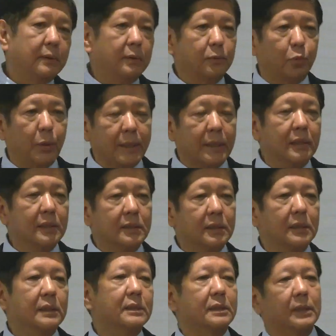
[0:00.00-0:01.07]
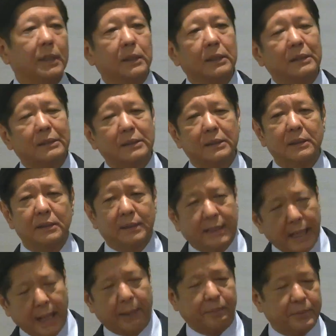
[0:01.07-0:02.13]
weaknesses and
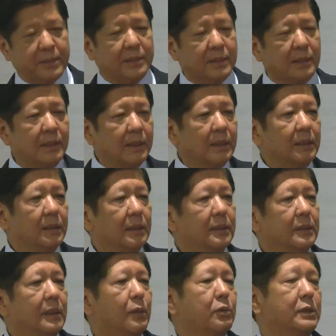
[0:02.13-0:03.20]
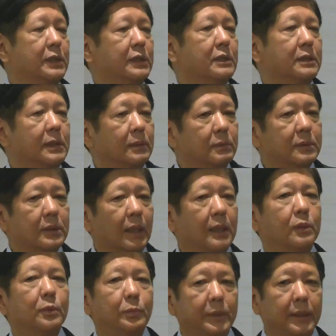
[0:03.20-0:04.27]
gaps in our systems,
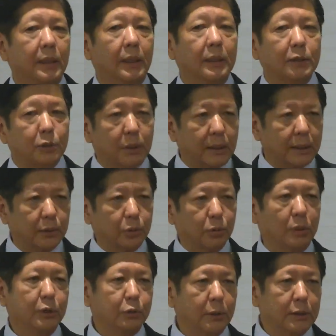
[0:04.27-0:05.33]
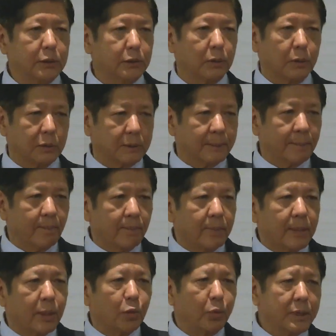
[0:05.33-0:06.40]
and we are trying to address those.
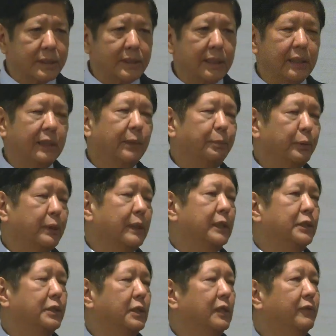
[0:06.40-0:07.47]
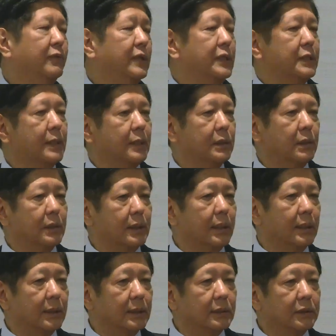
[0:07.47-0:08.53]
We see the potential of these
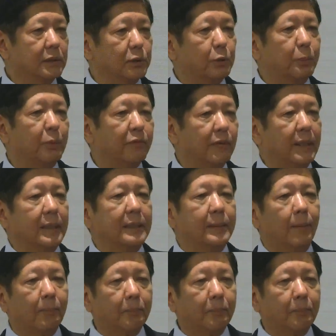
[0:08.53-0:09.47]
undertakings to provide